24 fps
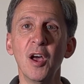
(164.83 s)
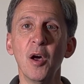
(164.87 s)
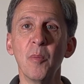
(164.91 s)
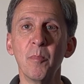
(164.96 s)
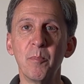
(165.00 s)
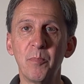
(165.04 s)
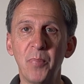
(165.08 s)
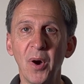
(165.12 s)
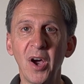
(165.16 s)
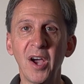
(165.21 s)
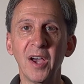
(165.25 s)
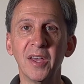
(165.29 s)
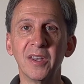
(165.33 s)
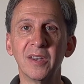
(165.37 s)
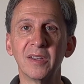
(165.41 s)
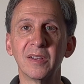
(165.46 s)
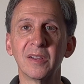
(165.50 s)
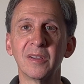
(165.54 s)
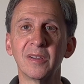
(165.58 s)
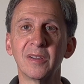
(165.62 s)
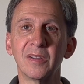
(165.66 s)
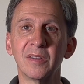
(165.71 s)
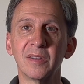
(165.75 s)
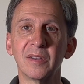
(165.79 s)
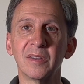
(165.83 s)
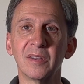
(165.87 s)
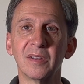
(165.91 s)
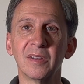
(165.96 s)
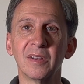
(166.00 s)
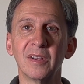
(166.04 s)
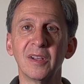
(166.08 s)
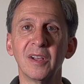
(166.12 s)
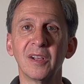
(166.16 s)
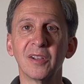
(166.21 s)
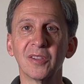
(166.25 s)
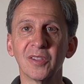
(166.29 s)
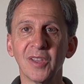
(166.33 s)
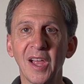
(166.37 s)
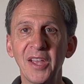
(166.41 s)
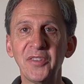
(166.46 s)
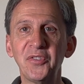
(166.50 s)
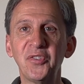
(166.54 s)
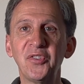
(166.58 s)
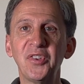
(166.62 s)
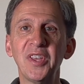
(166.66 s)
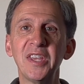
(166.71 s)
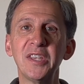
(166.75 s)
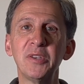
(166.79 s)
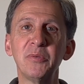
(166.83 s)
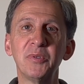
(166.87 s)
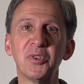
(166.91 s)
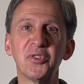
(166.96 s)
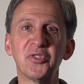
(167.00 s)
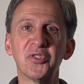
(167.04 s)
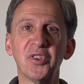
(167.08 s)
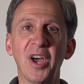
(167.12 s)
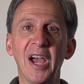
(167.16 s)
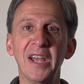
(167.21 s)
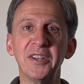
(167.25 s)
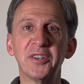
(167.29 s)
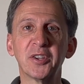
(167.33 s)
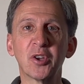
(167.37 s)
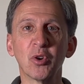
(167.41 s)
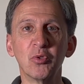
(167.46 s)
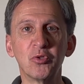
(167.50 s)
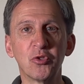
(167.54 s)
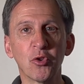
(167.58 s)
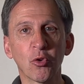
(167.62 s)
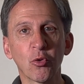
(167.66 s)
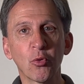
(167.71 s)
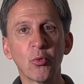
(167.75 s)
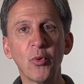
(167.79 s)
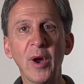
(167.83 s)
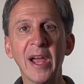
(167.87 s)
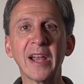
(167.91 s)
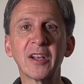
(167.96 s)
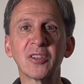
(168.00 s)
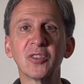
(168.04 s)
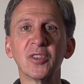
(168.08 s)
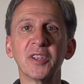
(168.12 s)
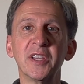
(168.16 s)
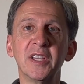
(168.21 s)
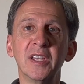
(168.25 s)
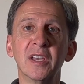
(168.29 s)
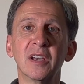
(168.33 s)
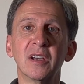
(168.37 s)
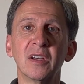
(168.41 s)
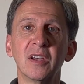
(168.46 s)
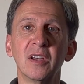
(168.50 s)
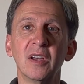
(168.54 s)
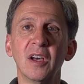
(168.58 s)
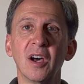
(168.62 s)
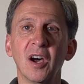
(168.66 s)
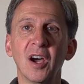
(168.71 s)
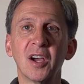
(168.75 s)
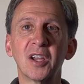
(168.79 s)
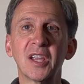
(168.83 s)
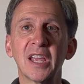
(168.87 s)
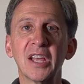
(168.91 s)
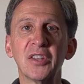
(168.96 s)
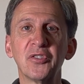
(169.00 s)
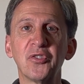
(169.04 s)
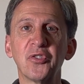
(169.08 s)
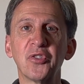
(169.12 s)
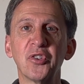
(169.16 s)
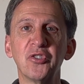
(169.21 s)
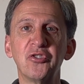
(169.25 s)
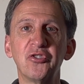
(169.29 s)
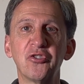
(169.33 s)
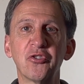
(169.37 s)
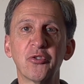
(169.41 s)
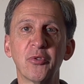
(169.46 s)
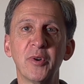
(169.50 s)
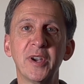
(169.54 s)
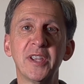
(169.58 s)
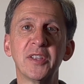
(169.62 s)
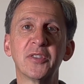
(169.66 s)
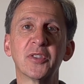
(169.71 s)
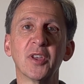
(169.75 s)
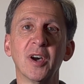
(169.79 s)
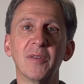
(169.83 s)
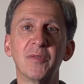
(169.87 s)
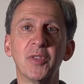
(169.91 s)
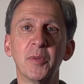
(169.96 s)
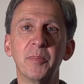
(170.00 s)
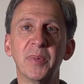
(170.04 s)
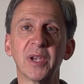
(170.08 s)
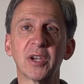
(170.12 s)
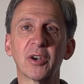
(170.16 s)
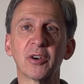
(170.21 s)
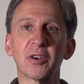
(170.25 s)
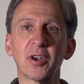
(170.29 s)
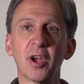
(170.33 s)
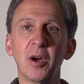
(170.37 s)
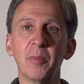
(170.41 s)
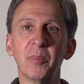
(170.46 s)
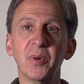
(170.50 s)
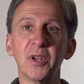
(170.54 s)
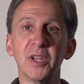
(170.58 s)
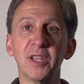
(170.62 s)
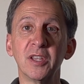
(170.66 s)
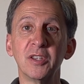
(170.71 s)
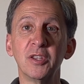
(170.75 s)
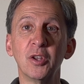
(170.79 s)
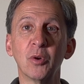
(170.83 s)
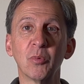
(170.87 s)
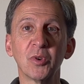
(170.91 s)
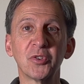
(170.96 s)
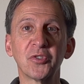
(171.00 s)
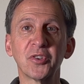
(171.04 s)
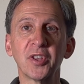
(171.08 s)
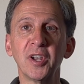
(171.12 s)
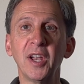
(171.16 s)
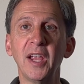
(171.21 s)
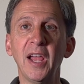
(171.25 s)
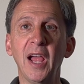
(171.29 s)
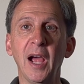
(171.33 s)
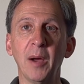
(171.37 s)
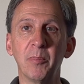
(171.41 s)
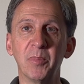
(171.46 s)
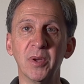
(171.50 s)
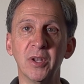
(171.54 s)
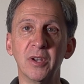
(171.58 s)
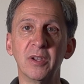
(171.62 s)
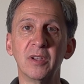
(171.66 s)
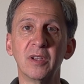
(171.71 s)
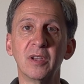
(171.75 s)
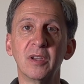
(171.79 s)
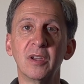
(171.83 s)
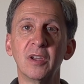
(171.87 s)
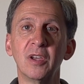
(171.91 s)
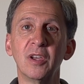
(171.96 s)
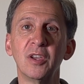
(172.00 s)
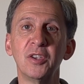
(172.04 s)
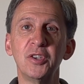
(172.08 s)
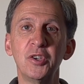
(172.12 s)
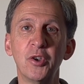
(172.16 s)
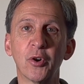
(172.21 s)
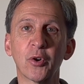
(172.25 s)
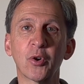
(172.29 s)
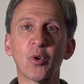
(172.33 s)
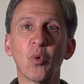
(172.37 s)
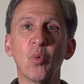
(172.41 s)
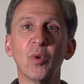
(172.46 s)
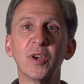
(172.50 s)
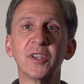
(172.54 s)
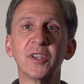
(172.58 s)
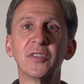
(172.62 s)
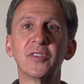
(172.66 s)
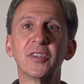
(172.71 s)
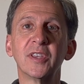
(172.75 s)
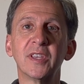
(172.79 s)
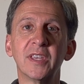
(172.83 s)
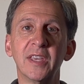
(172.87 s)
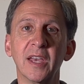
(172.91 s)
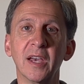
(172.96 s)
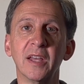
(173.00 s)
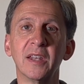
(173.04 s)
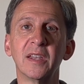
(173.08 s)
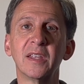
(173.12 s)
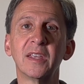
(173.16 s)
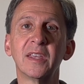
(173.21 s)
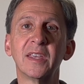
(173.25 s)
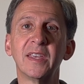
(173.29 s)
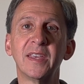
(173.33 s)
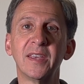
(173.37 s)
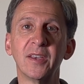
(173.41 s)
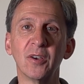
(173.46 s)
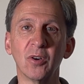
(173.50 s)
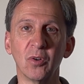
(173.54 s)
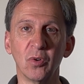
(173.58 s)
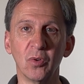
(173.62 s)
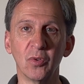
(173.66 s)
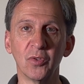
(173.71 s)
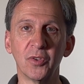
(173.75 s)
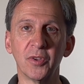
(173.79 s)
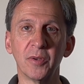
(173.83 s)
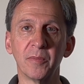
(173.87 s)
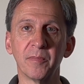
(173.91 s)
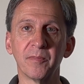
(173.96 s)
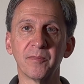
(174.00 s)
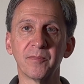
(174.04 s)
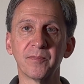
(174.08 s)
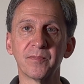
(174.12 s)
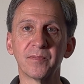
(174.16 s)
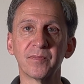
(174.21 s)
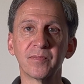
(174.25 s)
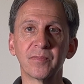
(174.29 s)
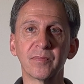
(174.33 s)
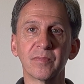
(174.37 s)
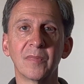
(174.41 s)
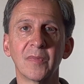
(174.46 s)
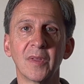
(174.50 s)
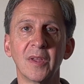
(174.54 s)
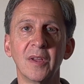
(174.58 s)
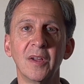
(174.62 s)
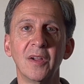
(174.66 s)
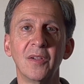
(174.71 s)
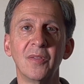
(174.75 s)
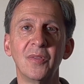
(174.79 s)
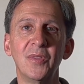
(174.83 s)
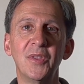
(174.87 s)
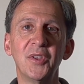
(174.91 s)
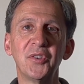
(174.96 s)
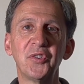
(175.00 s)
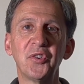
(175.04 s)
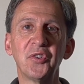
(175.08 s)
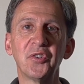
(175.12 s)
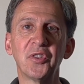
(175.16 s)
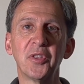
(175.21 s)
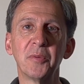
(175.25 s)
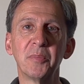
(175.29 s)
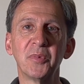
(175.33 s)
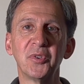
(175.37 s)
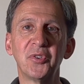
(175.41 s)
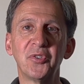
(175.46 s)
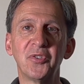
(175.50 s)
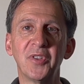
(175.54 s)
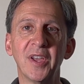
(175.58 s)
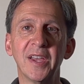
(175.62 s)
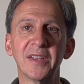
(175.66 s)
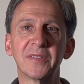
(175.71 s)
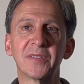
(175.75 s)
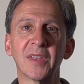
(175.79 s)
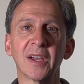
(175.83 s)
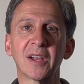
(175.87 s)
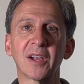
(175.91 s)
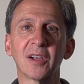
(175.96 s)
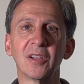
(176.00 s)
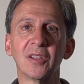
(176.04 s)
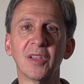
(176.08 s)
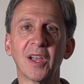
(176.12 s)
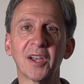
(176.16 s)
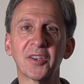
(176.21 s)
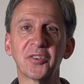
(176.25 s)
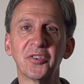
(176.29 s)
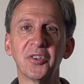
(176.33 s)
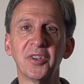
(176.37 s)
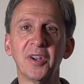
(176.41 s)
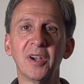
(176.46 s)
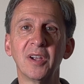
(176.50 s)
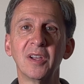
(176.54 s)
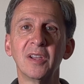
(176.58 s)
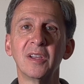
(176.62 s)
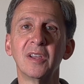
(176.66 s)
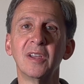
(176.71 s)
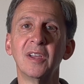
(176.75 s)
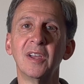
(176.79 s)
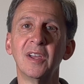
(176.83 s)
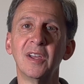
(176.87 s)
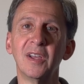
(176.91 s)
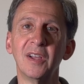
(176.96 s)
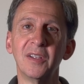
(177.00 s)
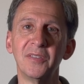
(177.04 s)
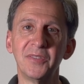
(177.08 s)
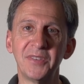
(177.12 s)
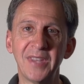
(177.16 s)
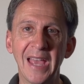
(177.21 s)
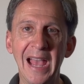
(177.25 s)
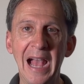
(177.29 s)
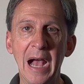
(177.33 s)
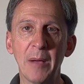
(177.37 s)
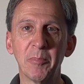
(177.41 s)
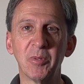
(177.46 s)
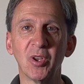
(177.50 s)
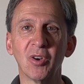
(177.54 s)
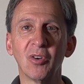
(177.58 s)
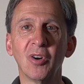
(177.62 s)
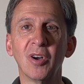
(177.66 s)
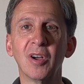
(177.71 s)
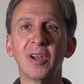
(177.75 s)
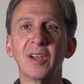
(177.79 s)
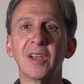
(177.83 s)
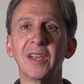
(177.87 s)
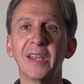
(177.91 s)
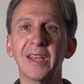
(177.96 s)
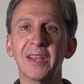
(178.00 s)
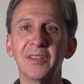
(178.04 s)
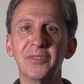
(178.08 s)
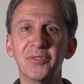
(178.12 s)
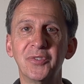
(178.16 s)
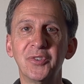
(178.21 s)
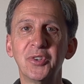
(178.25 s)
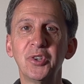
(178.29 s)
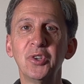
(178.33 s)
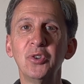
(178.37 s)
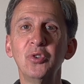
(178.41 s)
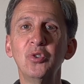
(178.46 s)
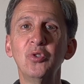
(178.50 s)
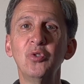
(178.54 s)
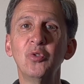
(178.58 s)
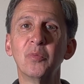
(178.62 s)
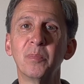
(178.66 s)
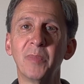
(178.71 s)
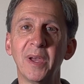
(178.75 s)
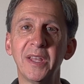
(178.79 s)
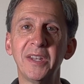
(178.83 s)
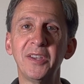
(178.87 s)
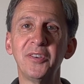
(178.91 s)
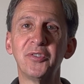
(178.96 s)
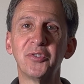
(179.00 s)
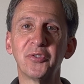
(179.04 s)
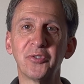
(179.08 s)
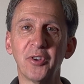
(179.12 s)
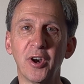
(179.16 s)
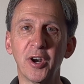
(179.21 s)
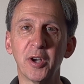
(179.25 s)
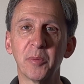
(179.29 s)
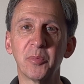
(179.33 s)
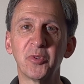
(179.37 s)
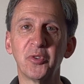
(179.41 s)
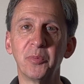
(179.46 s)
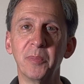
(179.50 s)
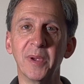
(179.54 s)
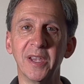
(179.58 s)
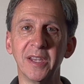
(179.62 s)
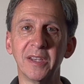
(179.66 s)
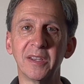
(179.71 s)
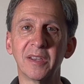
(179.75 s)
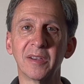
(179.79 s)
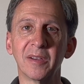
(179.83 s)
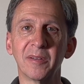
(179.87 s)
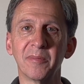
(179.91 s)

But let's say you decide to go directly against the strength of the bigger company. You know what's going to happen? You're going to get killed. This is the mistake that Calexita, Tabula, and too many startups make.